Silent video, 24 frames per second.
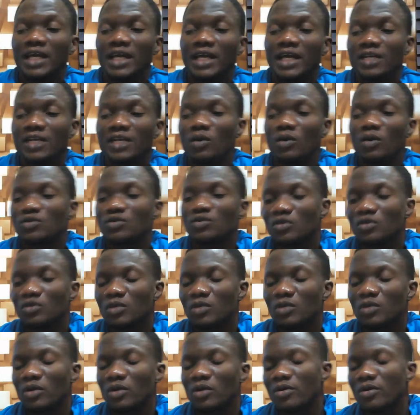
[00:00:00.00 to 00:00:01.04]
And they were
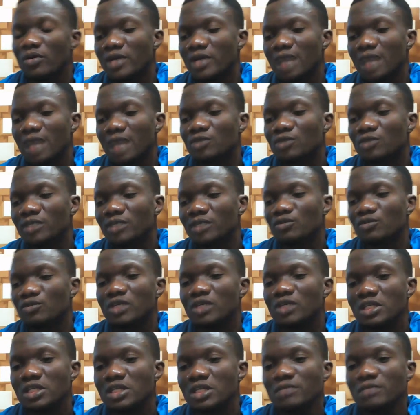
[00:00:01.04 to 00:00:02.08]
going to capture him to
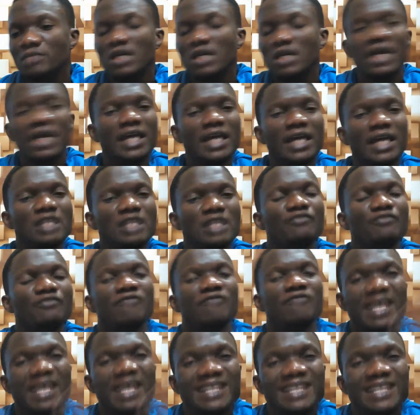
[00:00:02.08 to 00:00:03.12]
kill him. And he
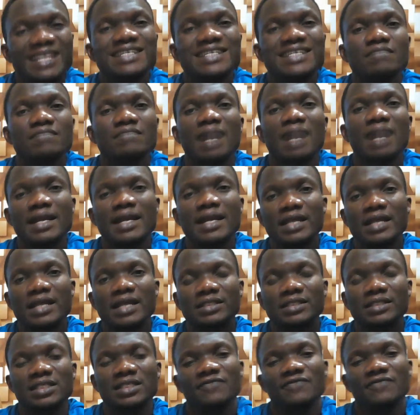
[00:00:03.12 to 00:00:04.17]
feigned
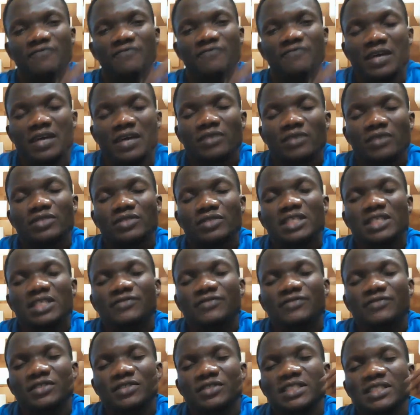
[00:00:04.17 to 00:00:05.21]
madness. He failed. He
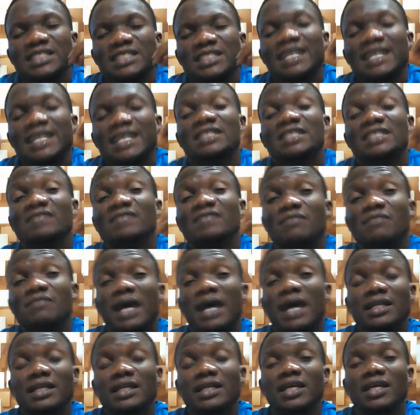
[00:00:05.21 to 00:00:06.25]
did as if he's
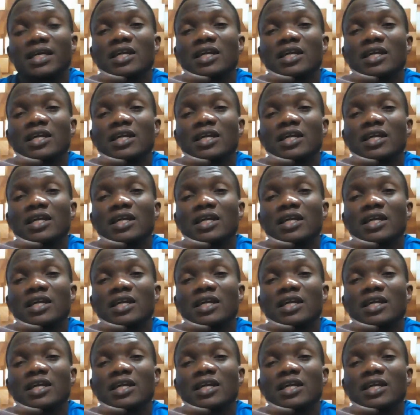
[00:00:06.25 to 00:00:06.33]
mad.